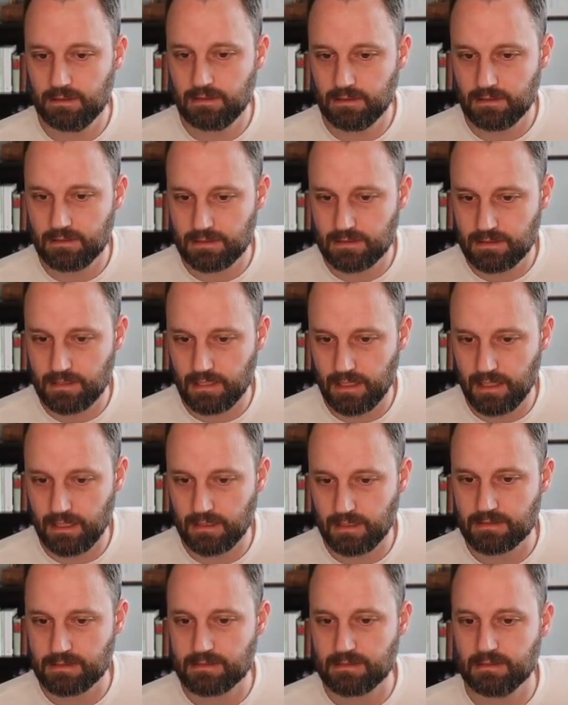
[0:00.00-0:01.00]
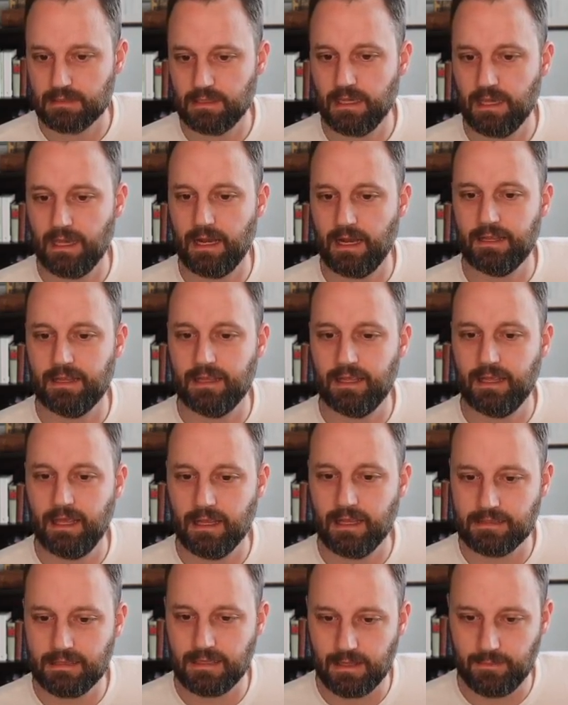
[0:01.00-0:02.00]
Takes, and I can't
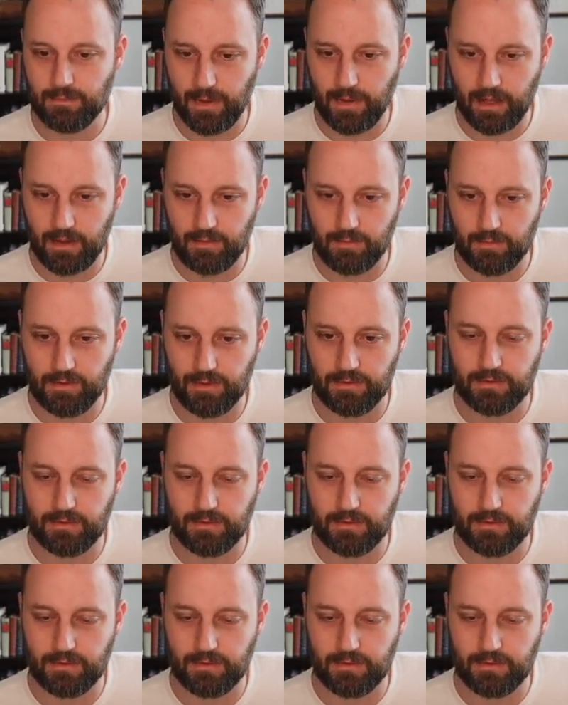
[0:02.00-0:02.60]
take back with the